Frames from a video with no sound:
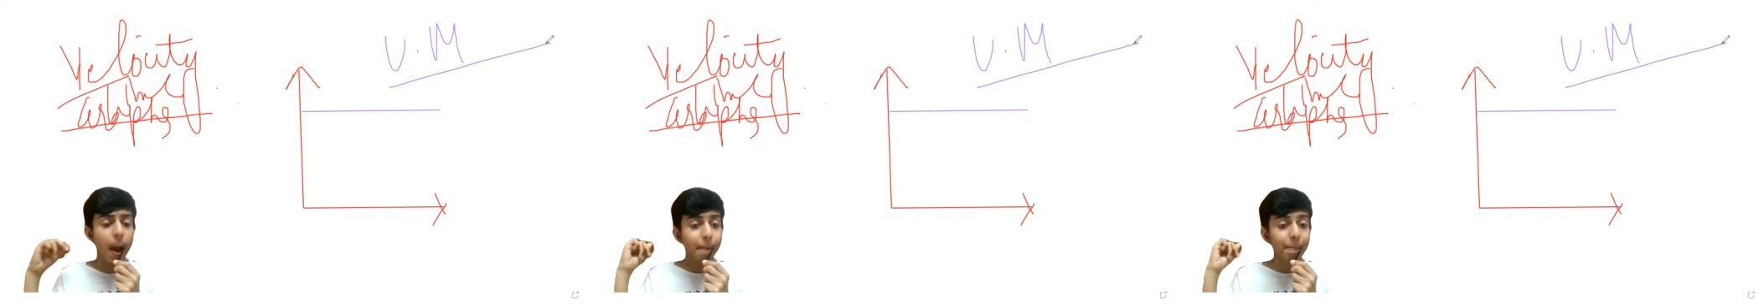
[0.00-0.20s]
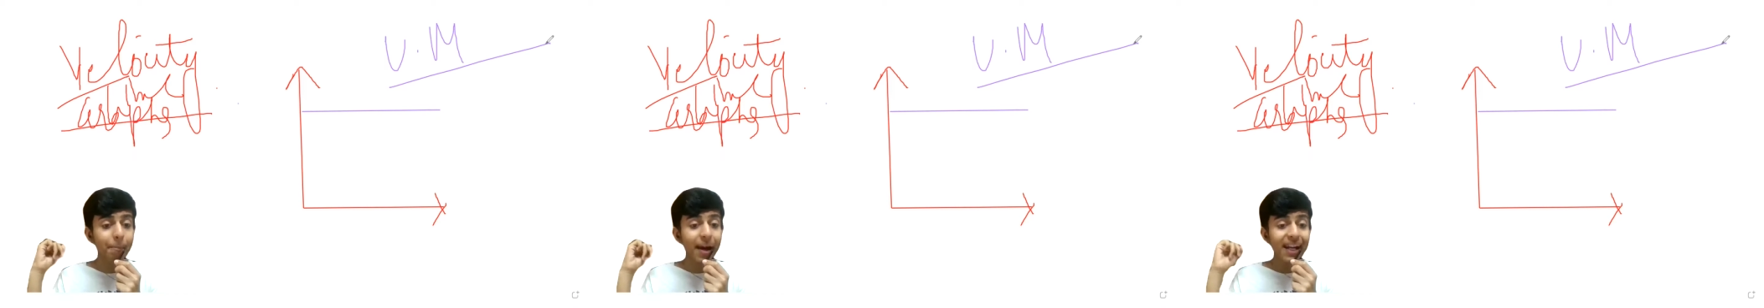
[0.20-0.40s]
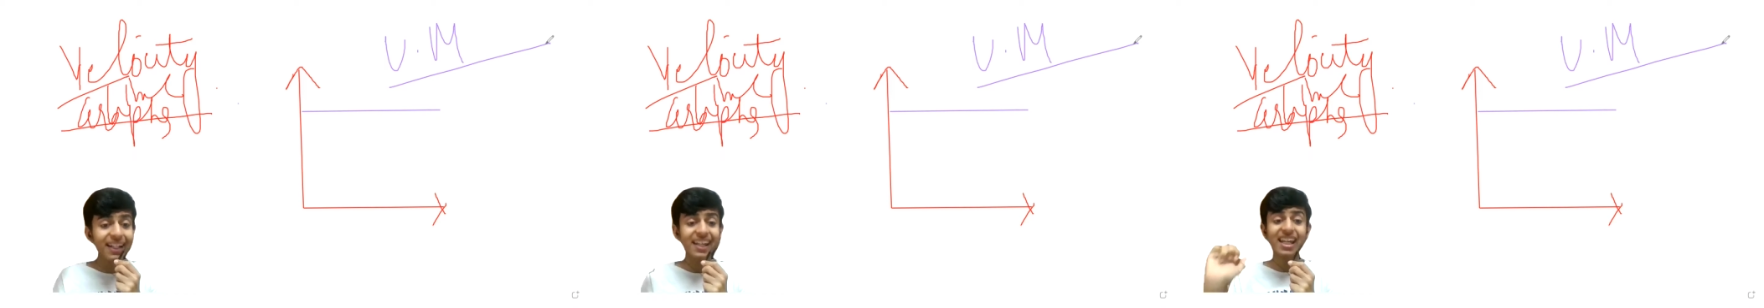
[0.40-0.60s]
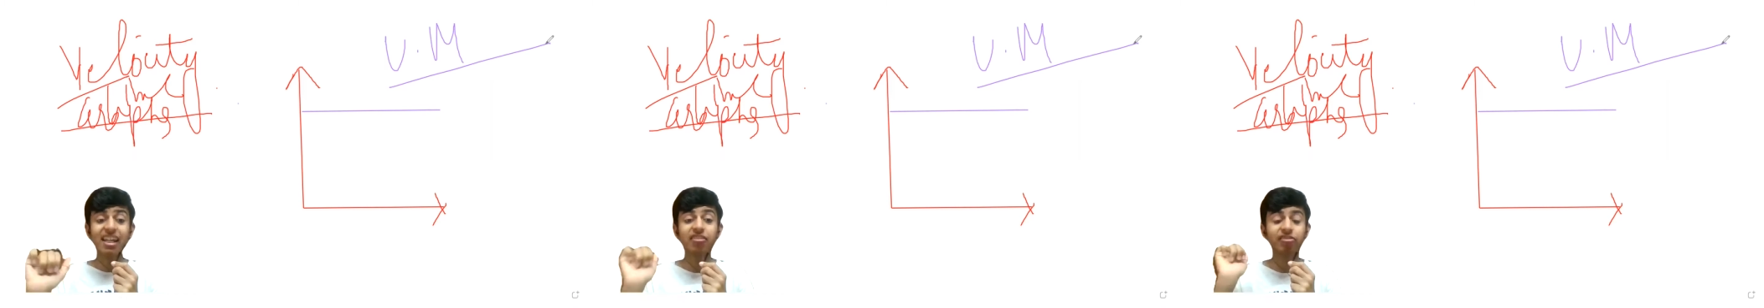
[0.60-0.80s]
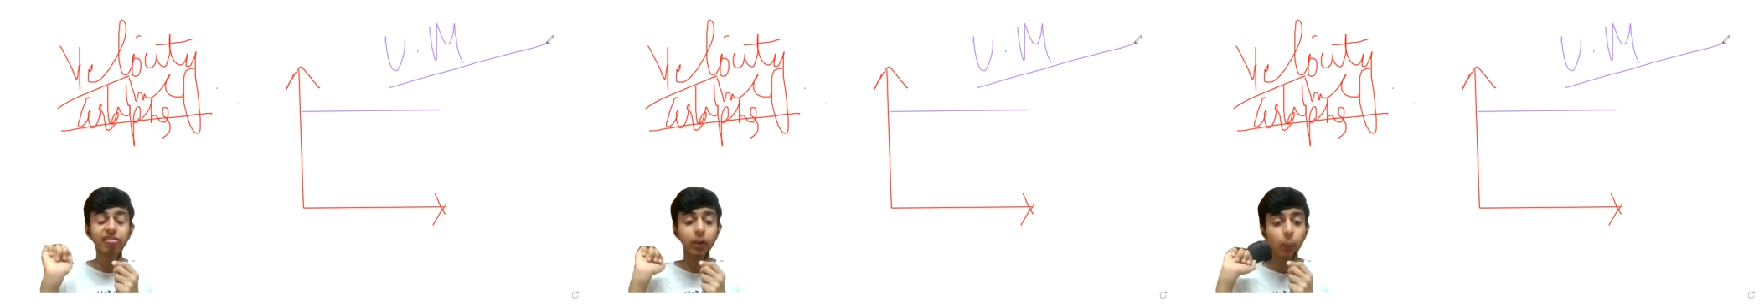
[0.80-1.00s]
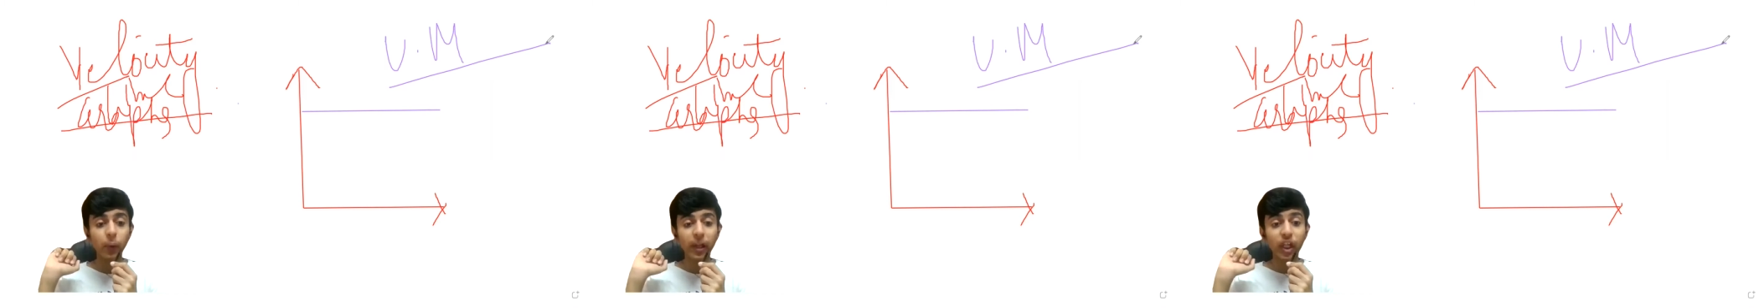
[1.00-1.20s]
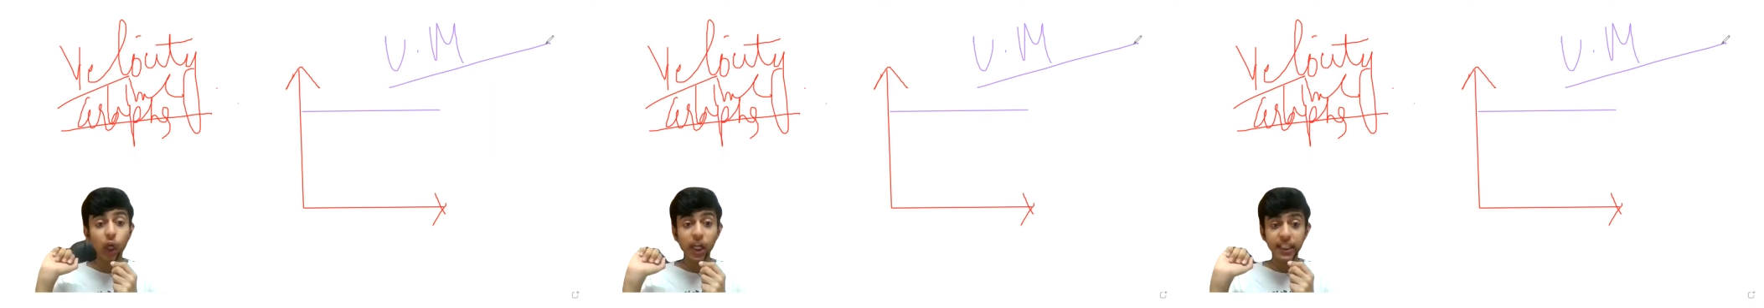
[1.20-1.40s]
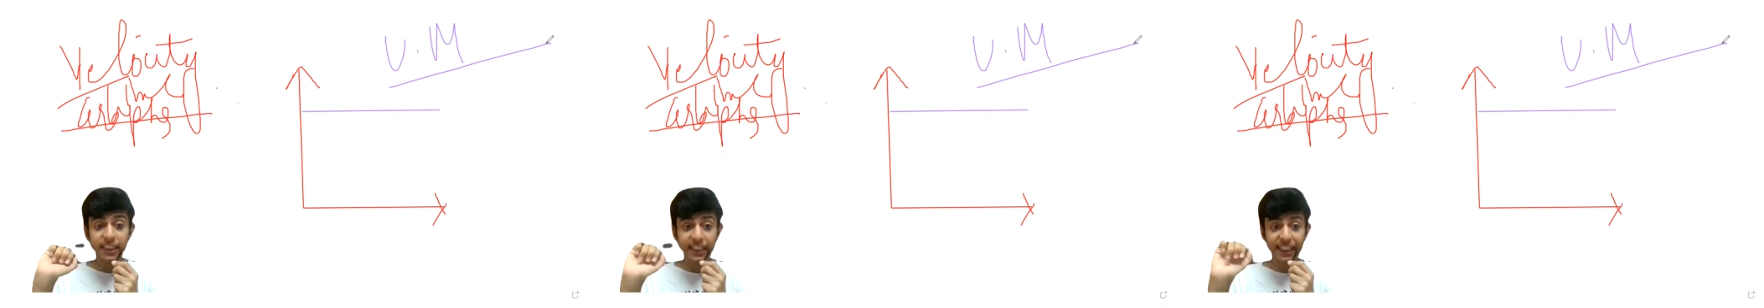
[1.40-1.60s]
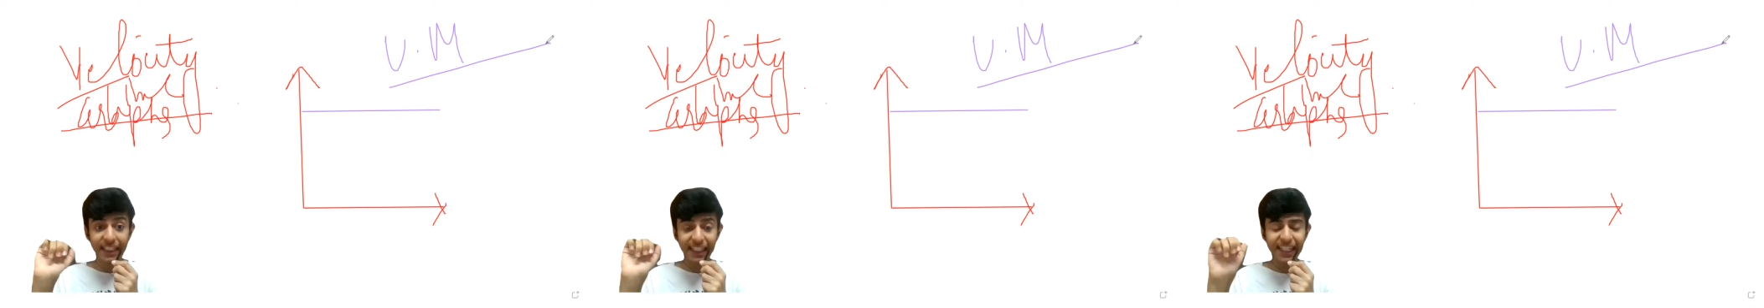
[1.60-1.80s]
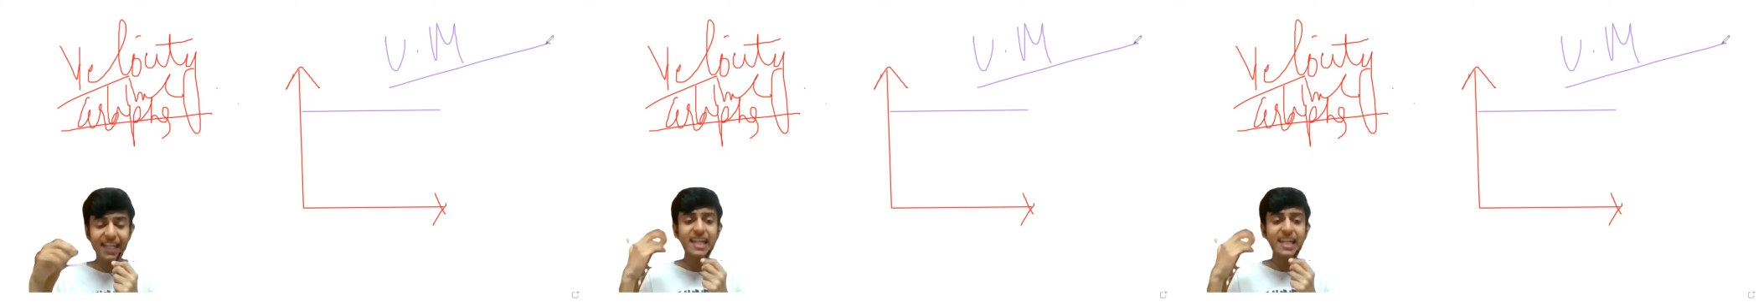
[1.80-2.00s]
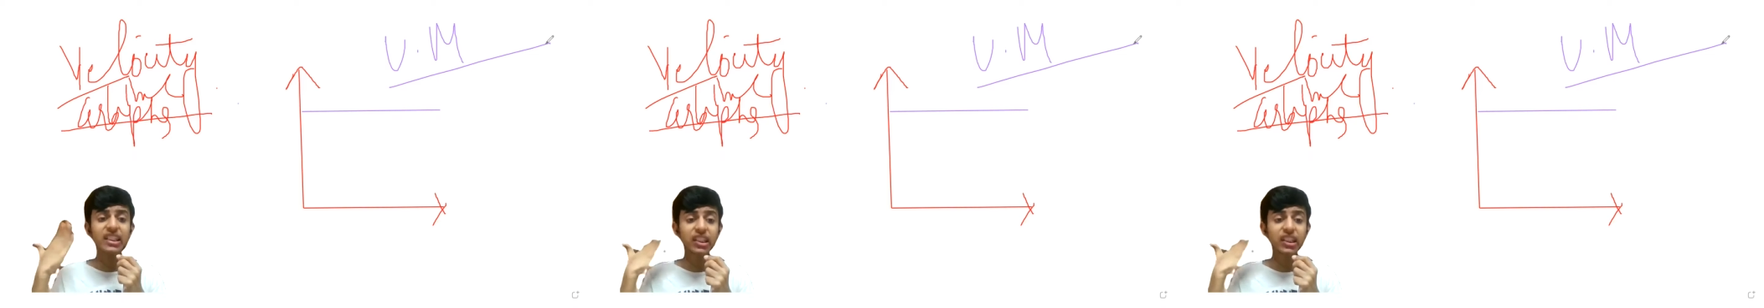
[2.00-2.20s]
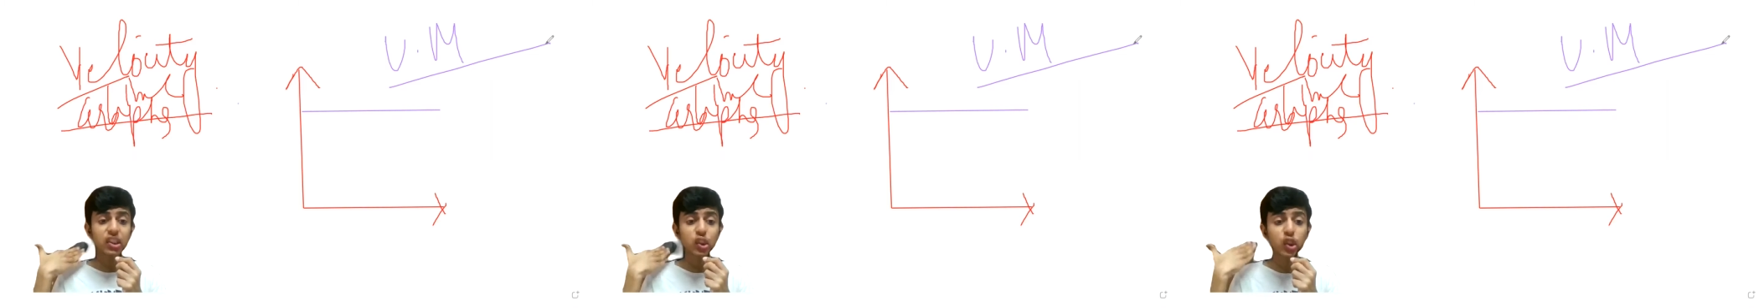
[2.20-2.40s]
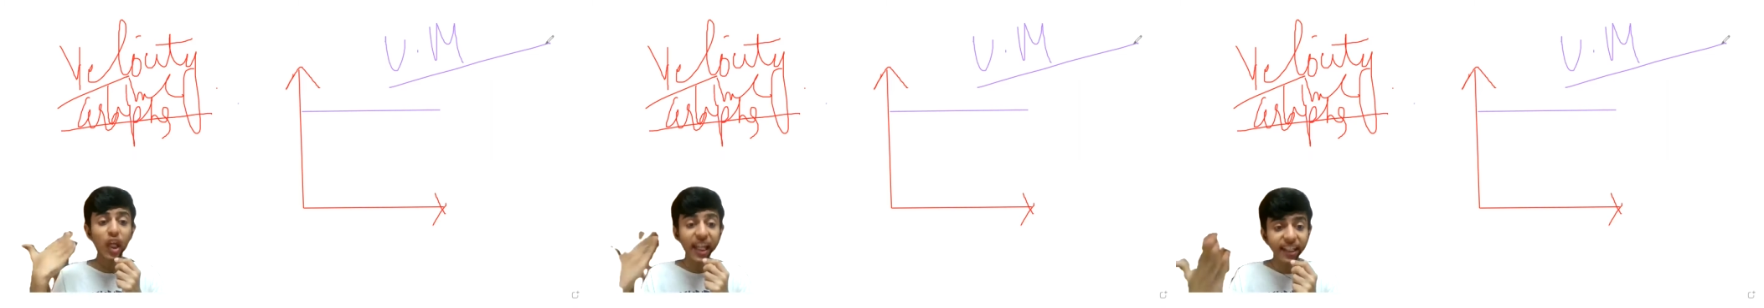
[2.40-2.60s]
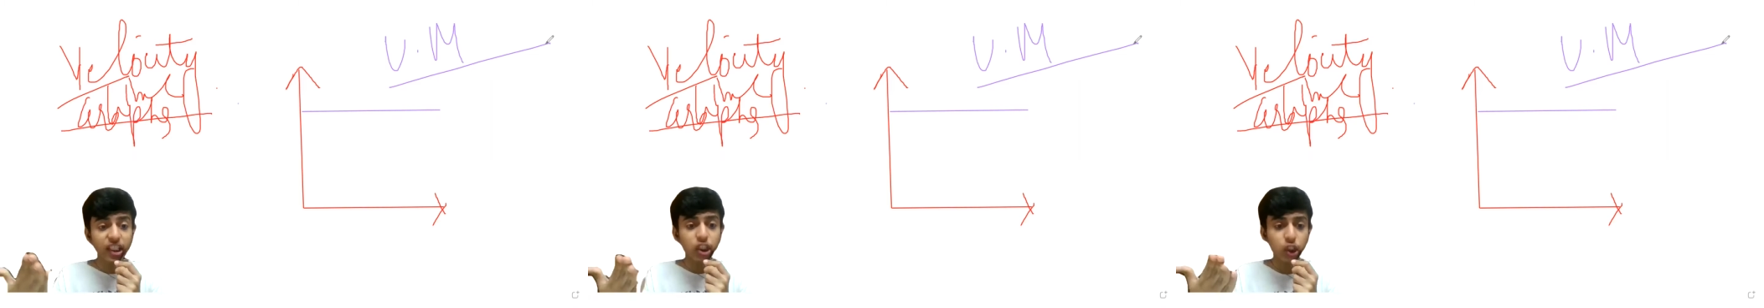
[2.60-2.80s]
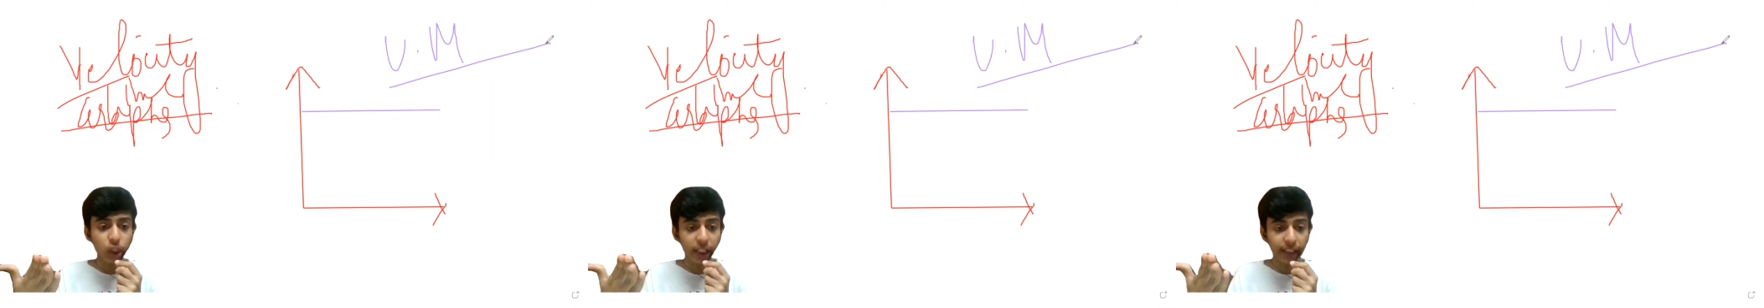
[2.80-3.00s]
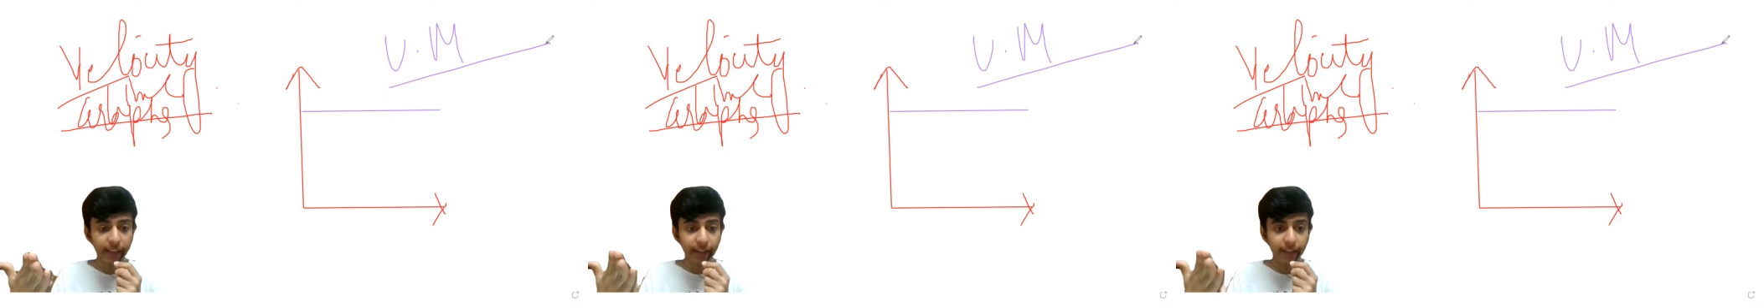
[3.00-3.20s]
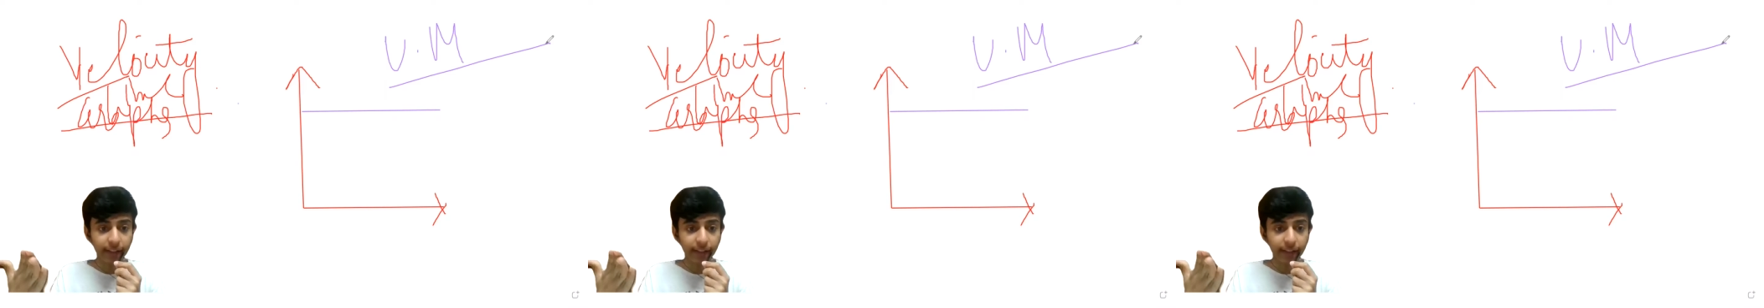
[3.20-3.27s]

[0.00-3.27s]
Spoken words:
But if the velocity is changing